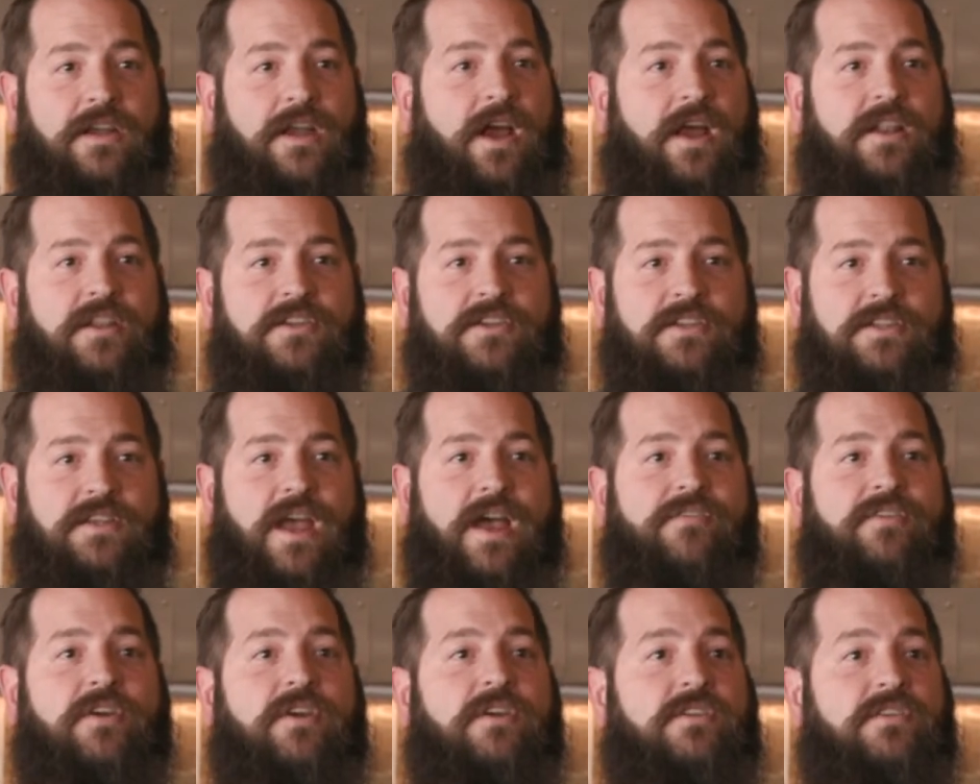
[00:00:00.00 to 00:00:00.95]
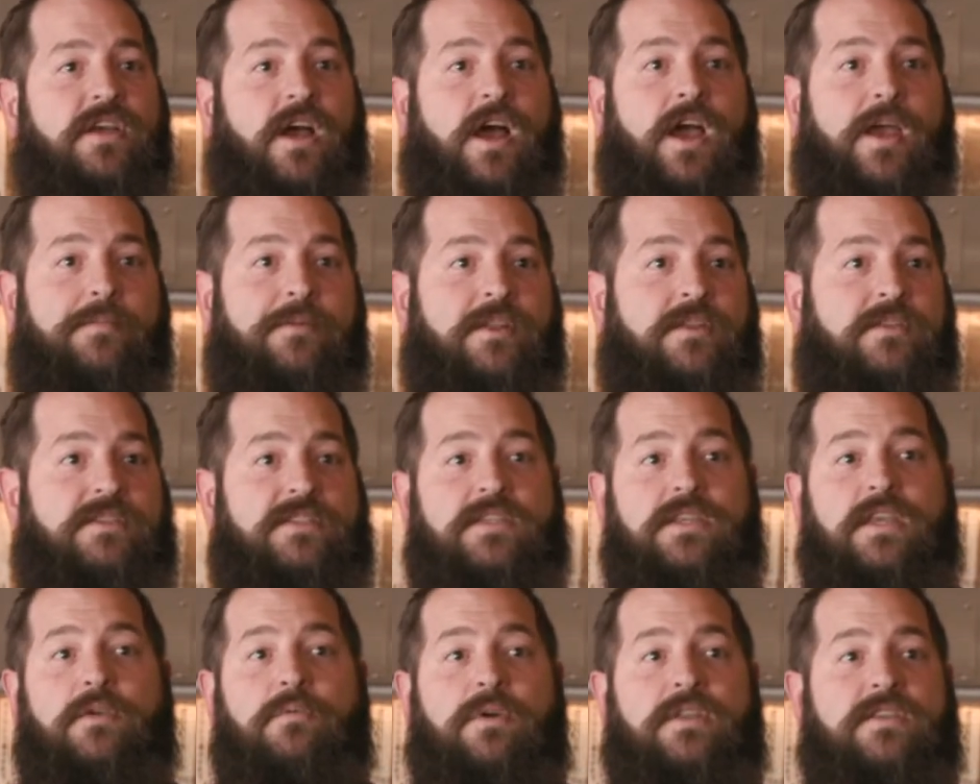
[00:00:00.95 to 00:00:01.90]
and kind of just have a good time and
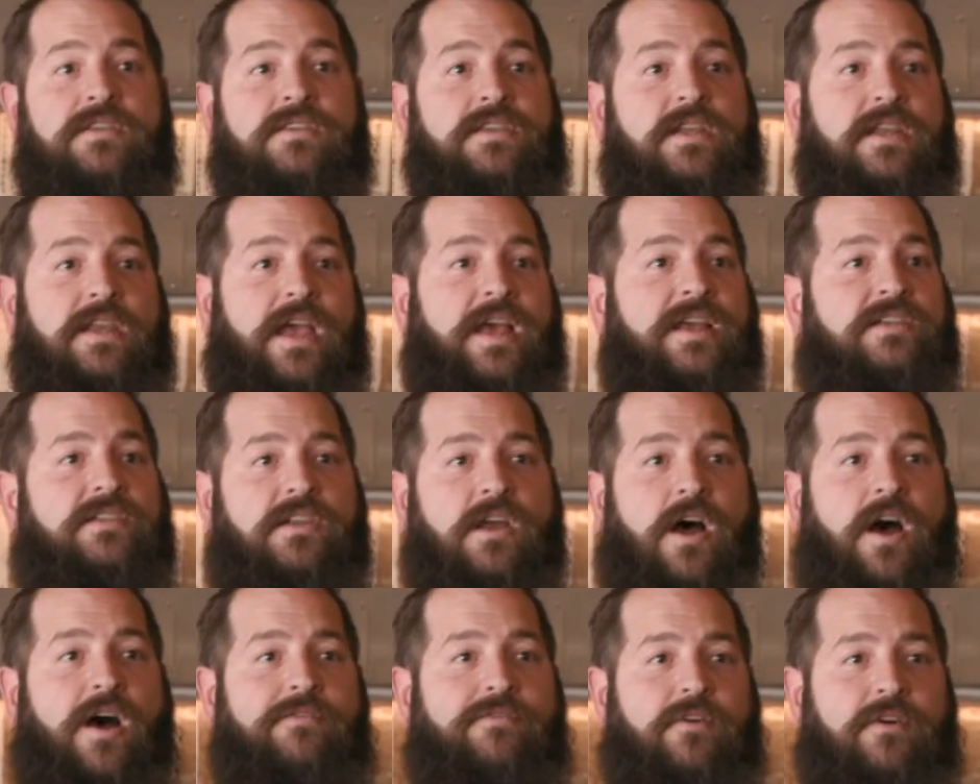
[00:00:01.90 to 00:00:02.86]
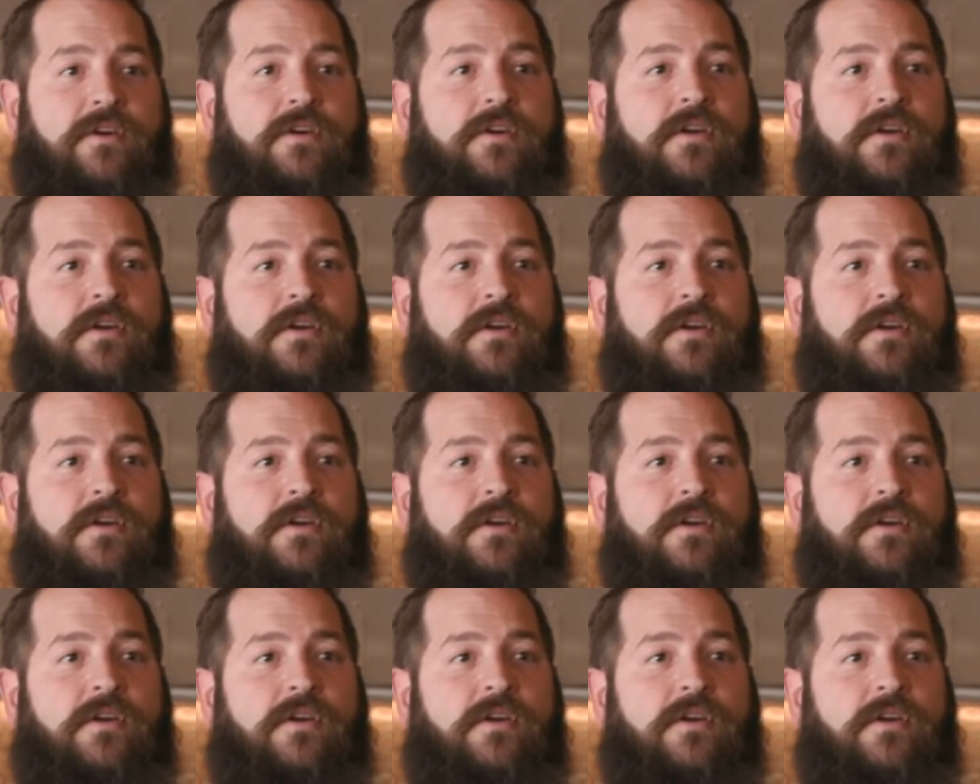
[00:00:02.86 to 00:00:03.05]
see what the city has to offer.